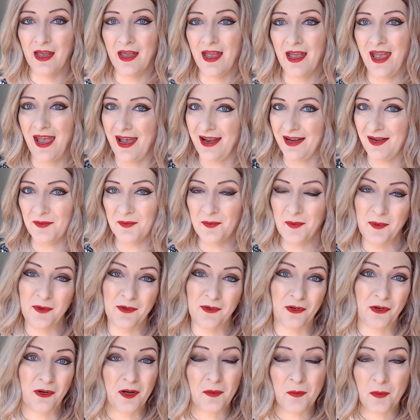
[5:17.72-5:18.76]
And I'll be
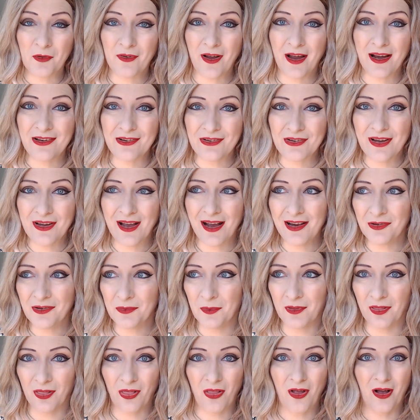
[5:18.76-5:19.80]
sure to provide you guys
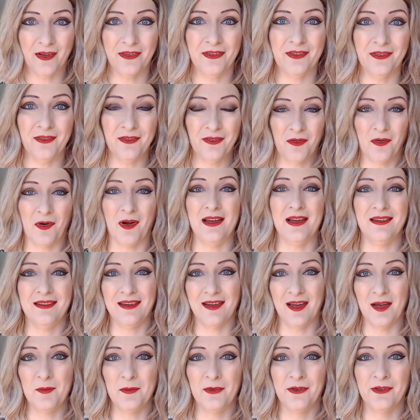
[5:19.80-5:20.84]
with lots of great
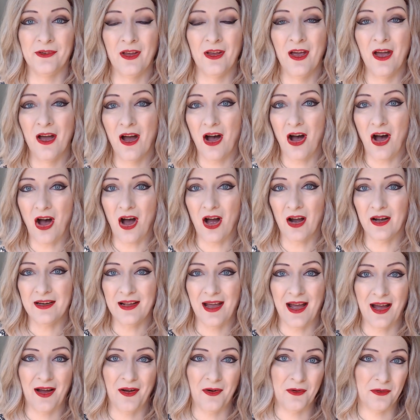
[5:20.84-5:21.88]
tips on
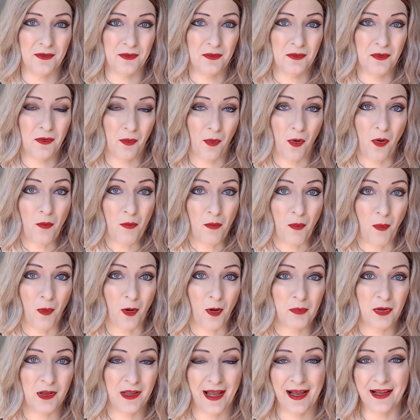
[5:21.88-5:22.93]
how to grow more
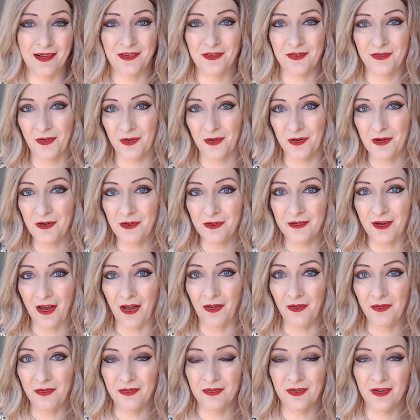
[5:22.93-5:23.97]
plants for
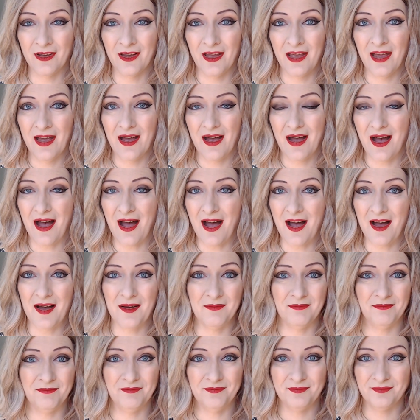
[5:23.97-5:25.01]
yourself,
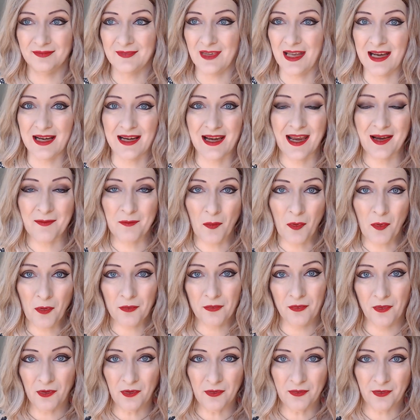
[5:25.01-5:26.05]
and get more
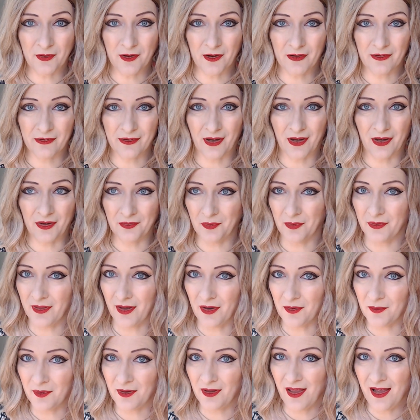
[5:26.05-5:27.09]
food for yourself
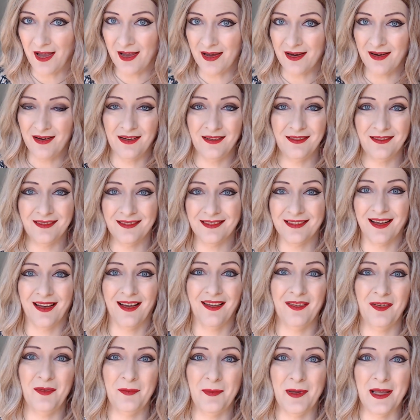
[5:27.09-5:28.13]
without relying on
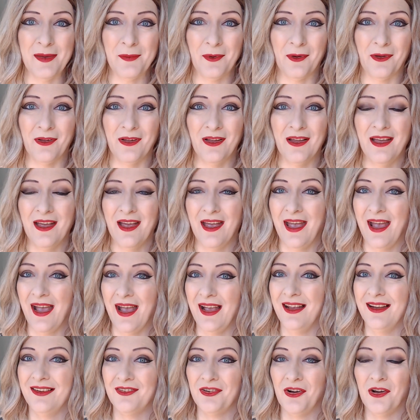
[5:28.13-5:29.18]
other people.
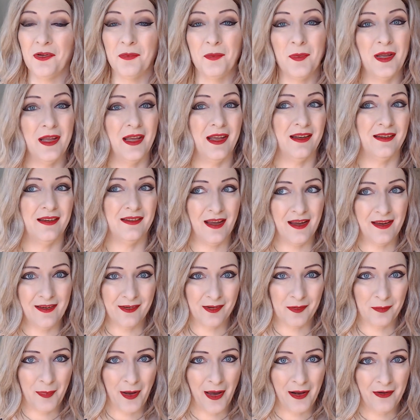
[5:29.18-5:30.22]
And trust me, it tastes
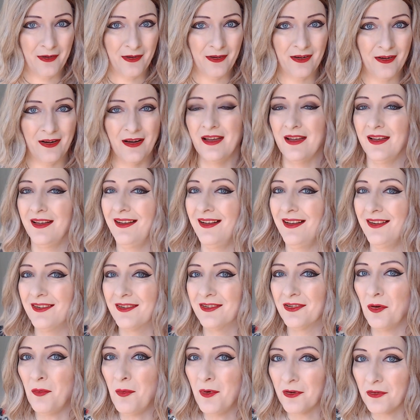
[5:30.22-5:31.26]
better, it's
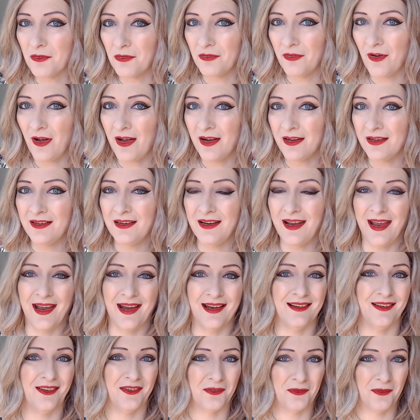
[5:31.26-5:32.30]
so much fun, and
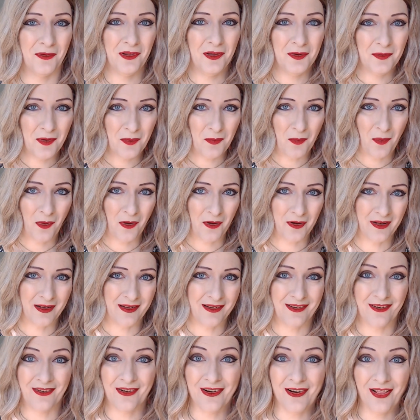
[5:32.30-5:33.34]
it's really rewarding.
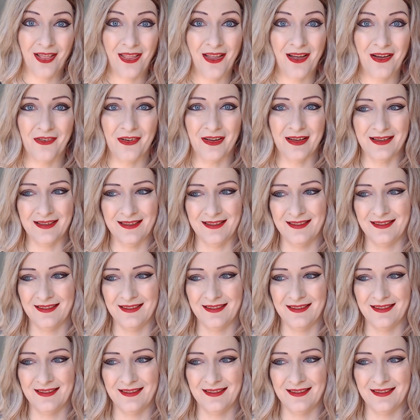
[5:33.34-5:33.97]
You're going to love it.